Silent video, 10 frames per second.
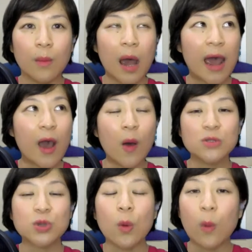I
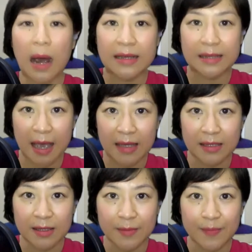also want
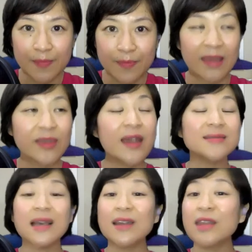that. And there
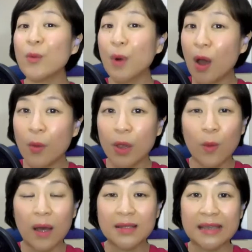is nothing wrong with
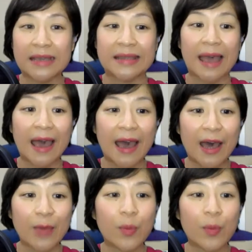wanting that,